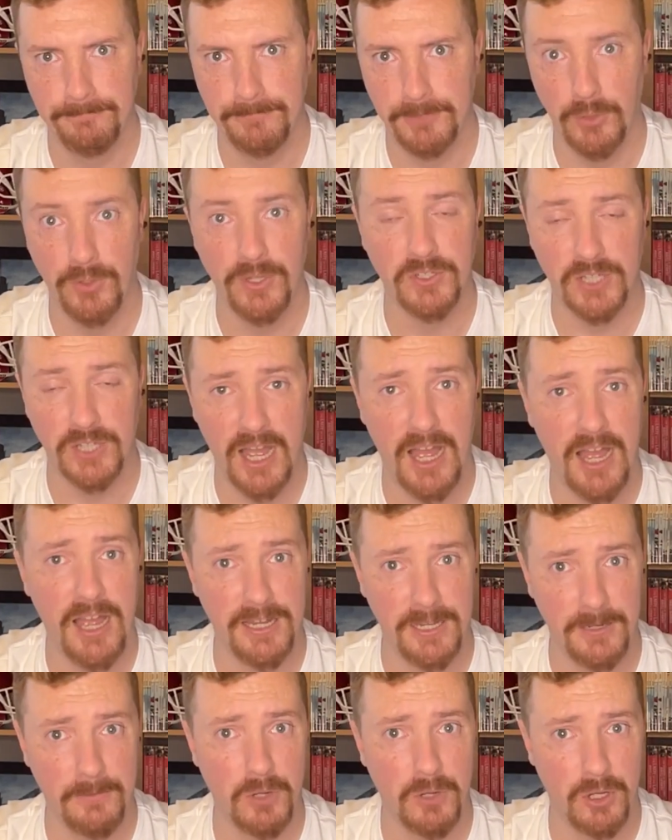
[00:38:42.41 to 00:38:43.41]
So this
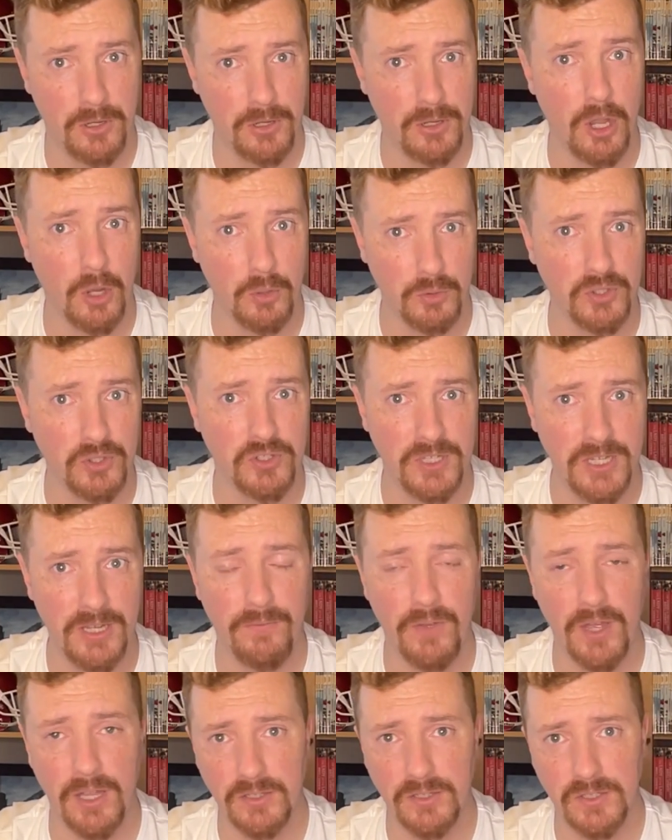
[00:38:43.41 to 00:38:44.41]
guy coaches
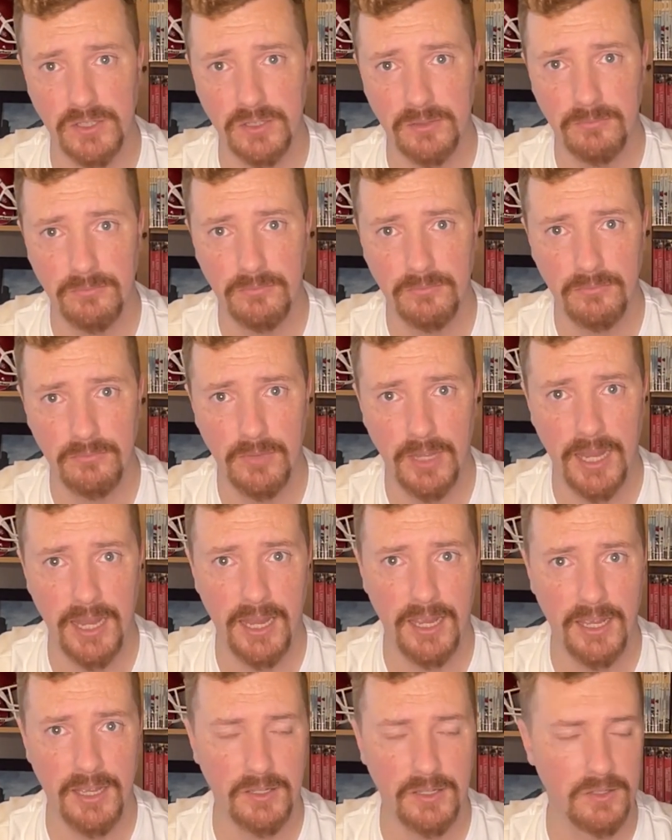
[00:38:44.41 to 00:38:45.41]
defense,
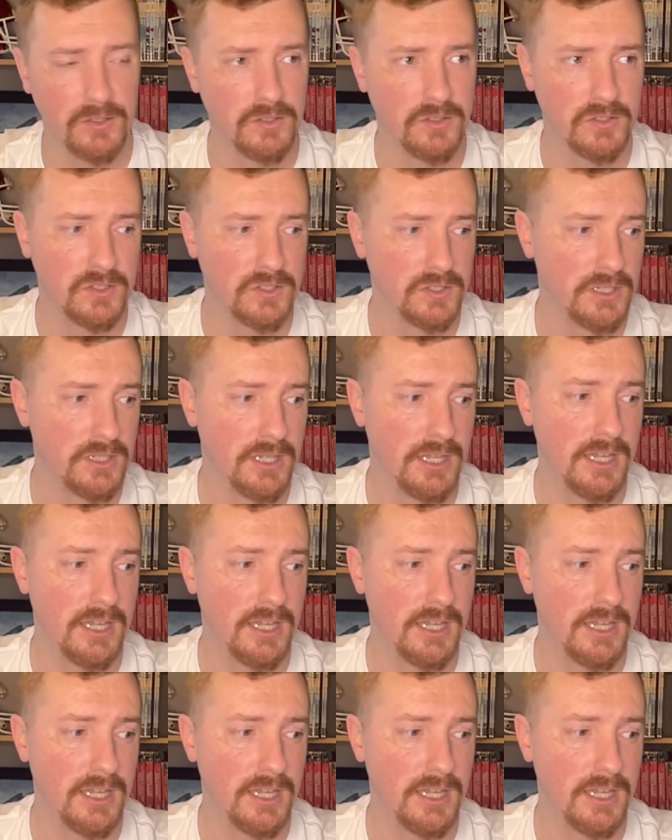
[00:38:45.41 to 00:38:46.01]
and